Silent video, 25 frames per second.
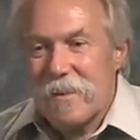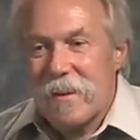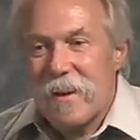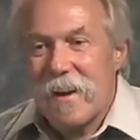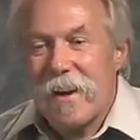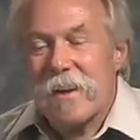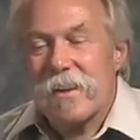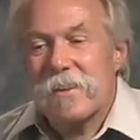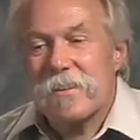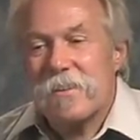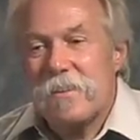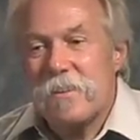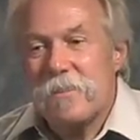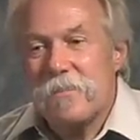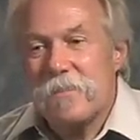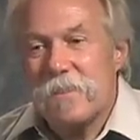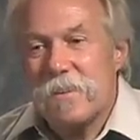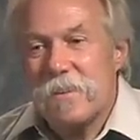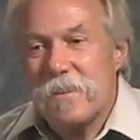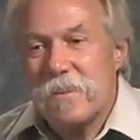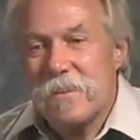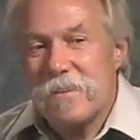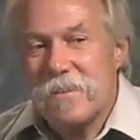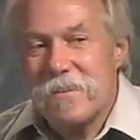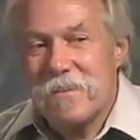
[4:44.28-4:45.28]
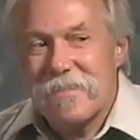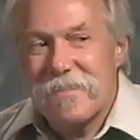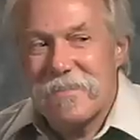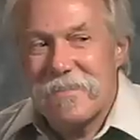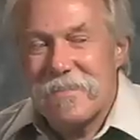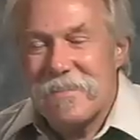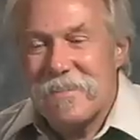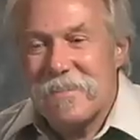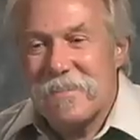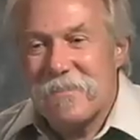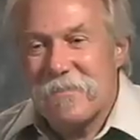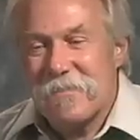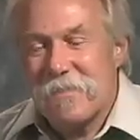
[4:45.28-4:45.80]
activity
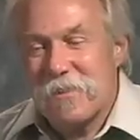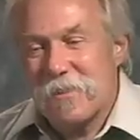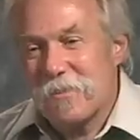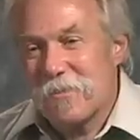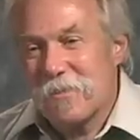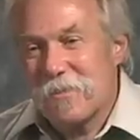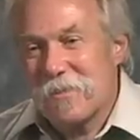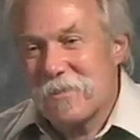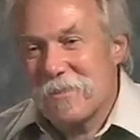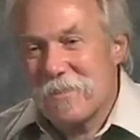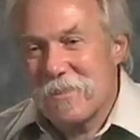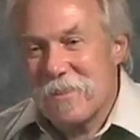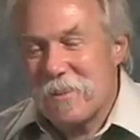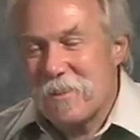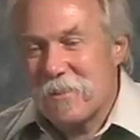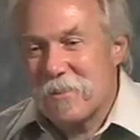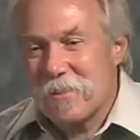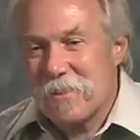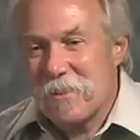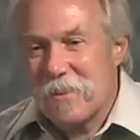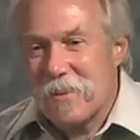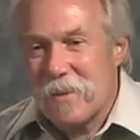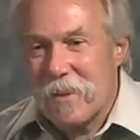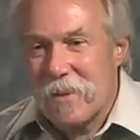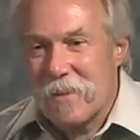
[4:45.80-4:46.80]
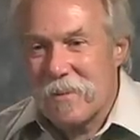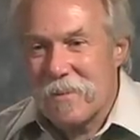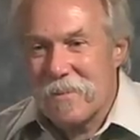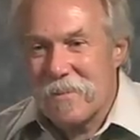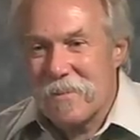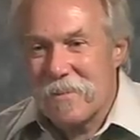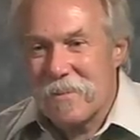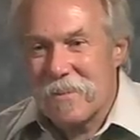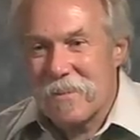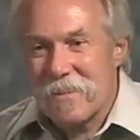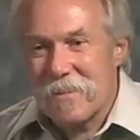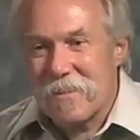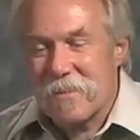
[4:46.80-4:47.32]
in visualization and
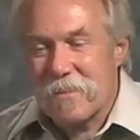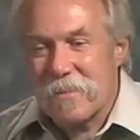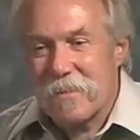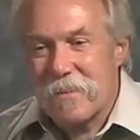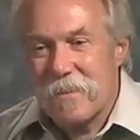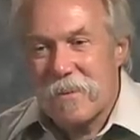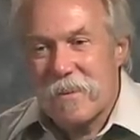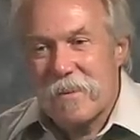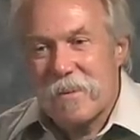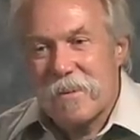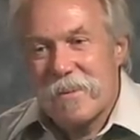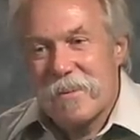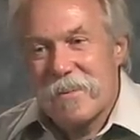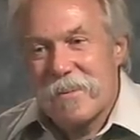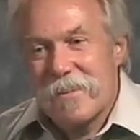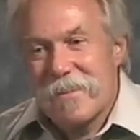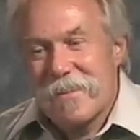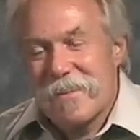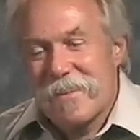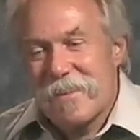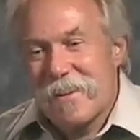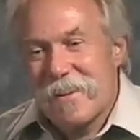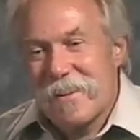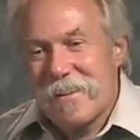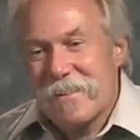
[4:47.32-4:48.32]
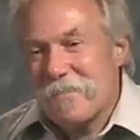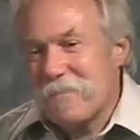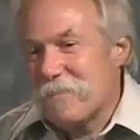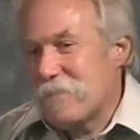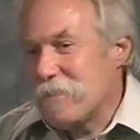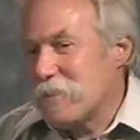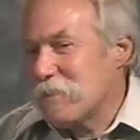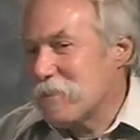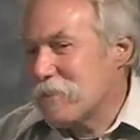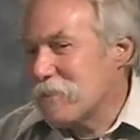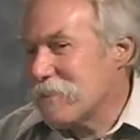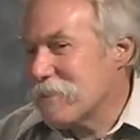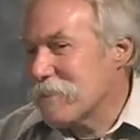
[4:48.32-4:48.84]
analytics. I
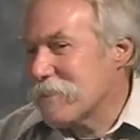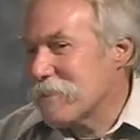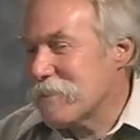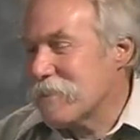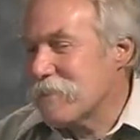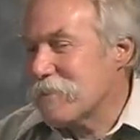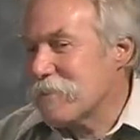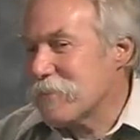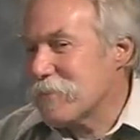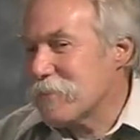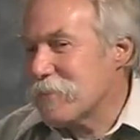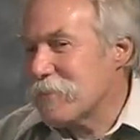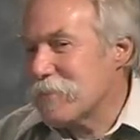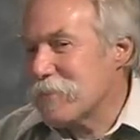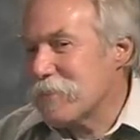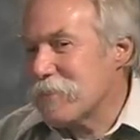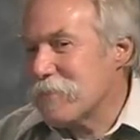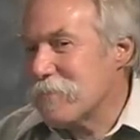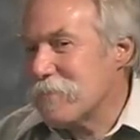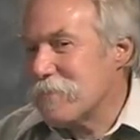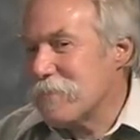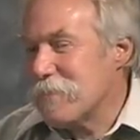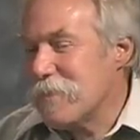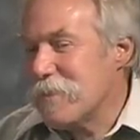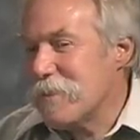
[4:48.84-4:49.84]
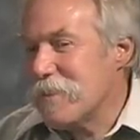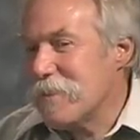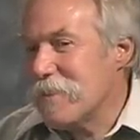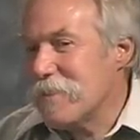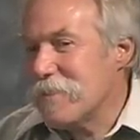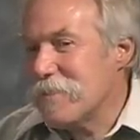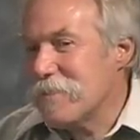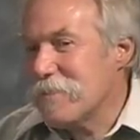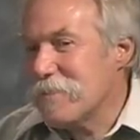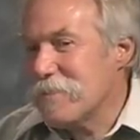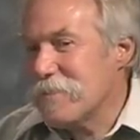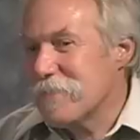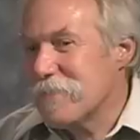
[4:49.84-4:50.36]
envision a consortium
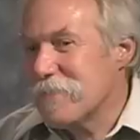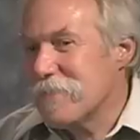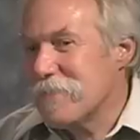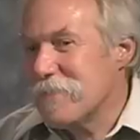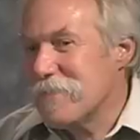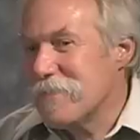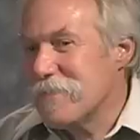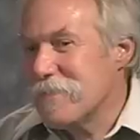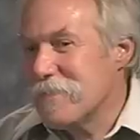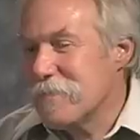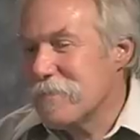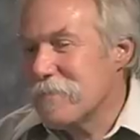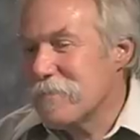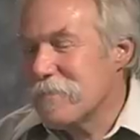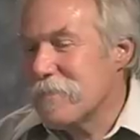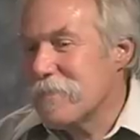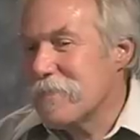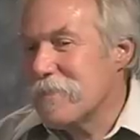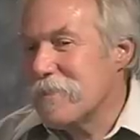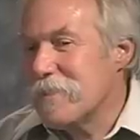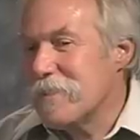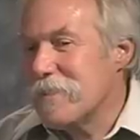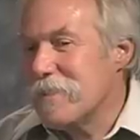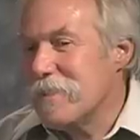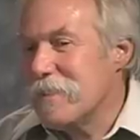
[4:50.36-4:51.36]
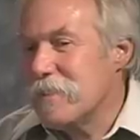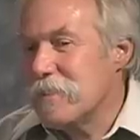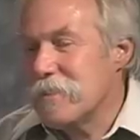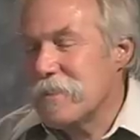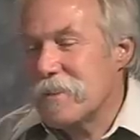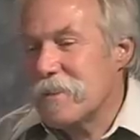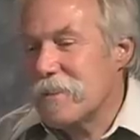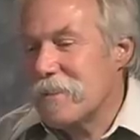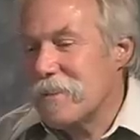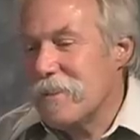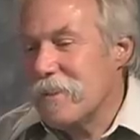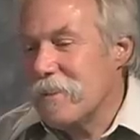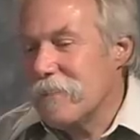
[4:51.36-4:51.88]
of, indi
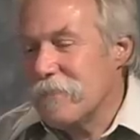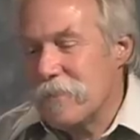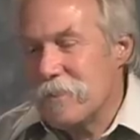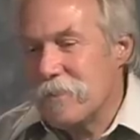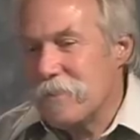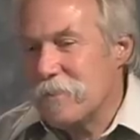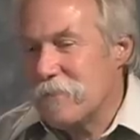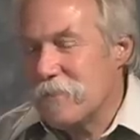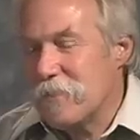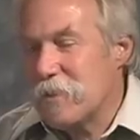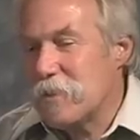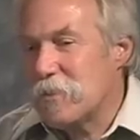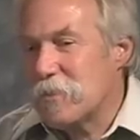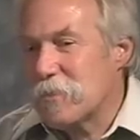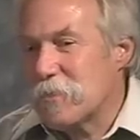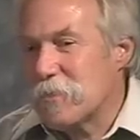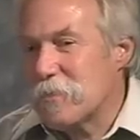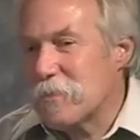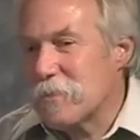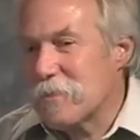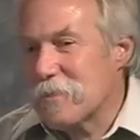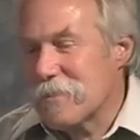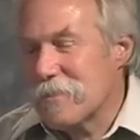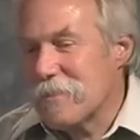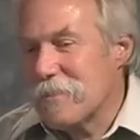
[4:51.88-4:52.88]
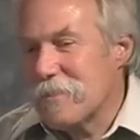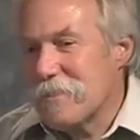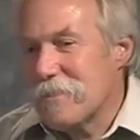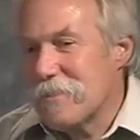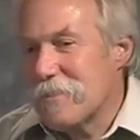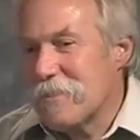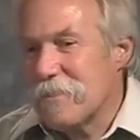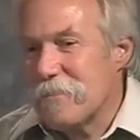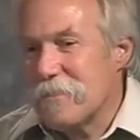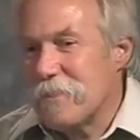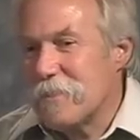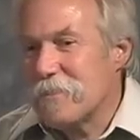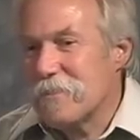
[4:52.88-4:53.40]
of individuals,
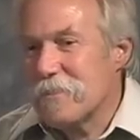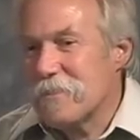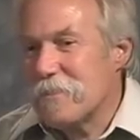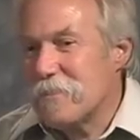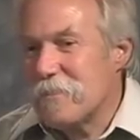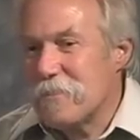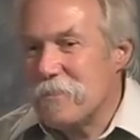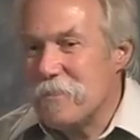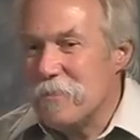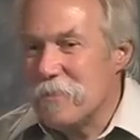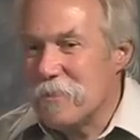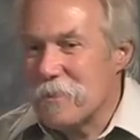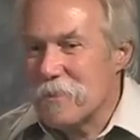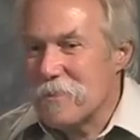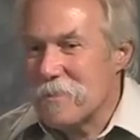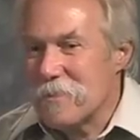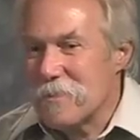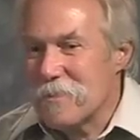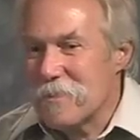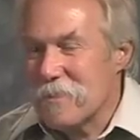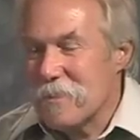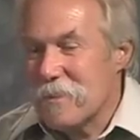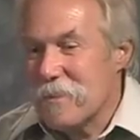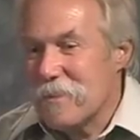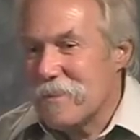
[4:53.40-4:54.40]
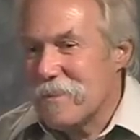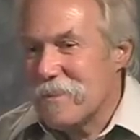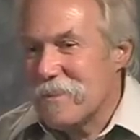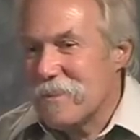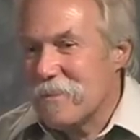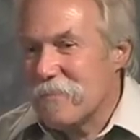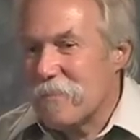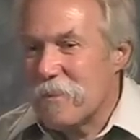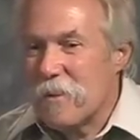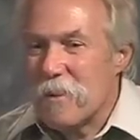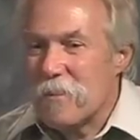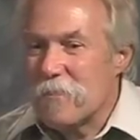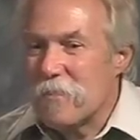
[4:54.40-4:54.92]
of institutions,
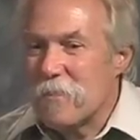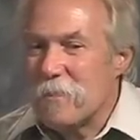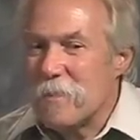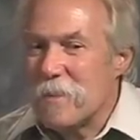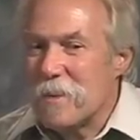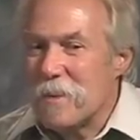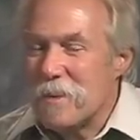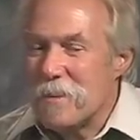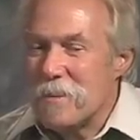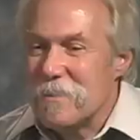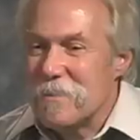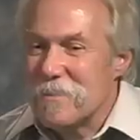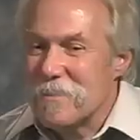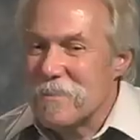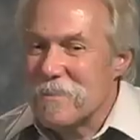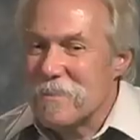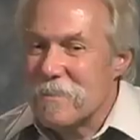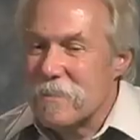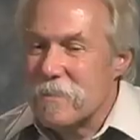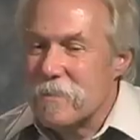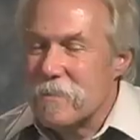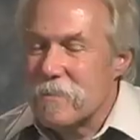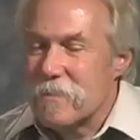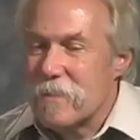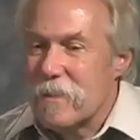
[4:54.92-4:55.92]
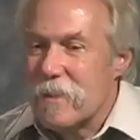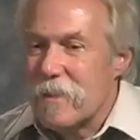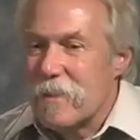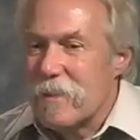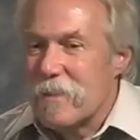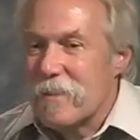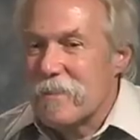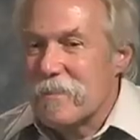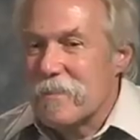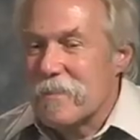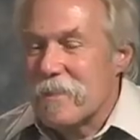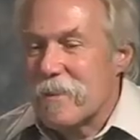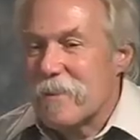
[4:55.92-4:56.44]
of government agencies
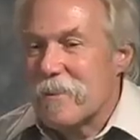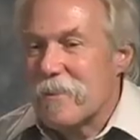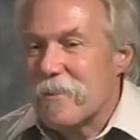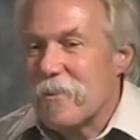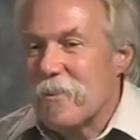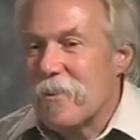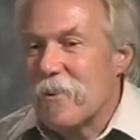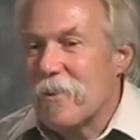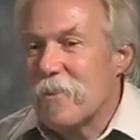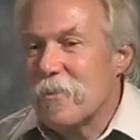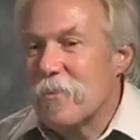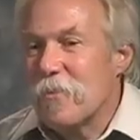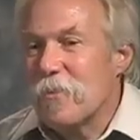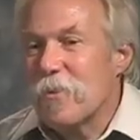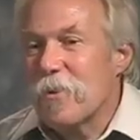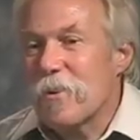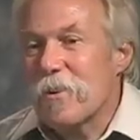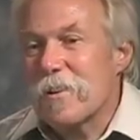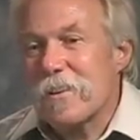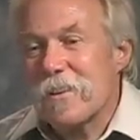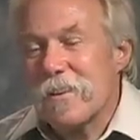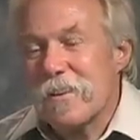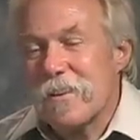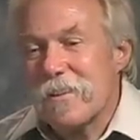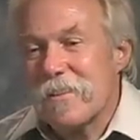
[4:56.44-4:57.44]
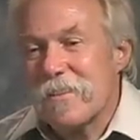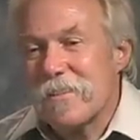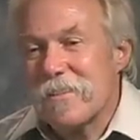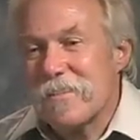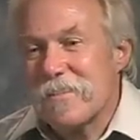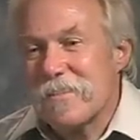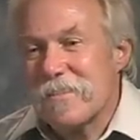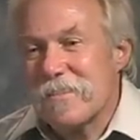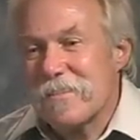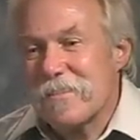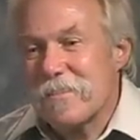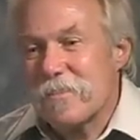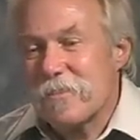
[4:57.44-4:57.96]
that are all working
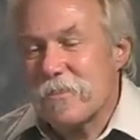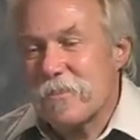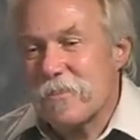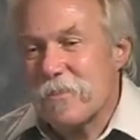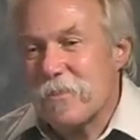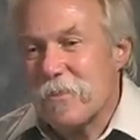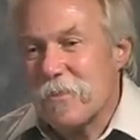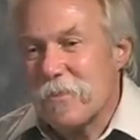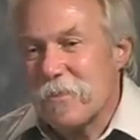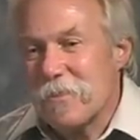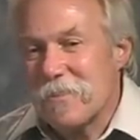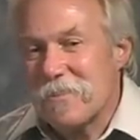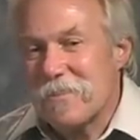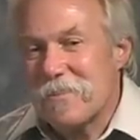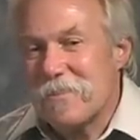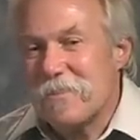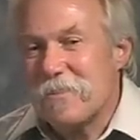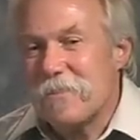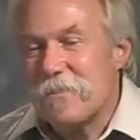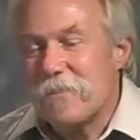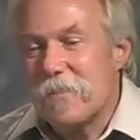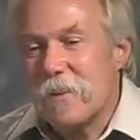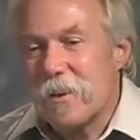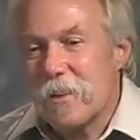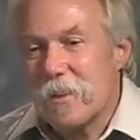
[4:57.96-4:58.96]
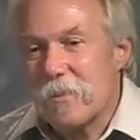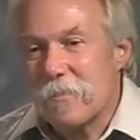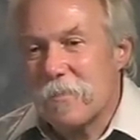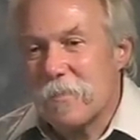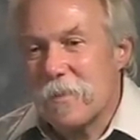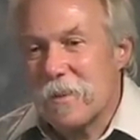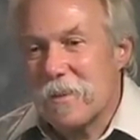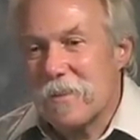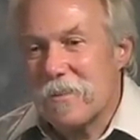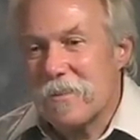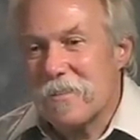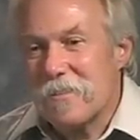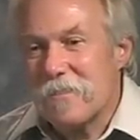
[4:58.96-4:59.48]
toward
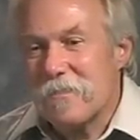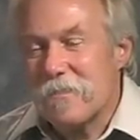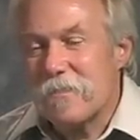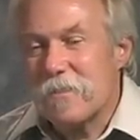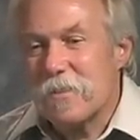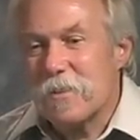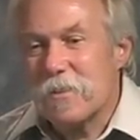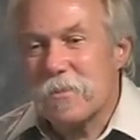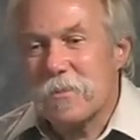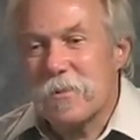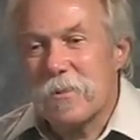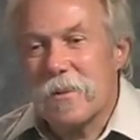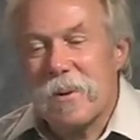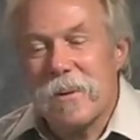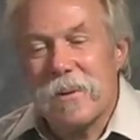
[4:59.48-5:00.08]
developing visual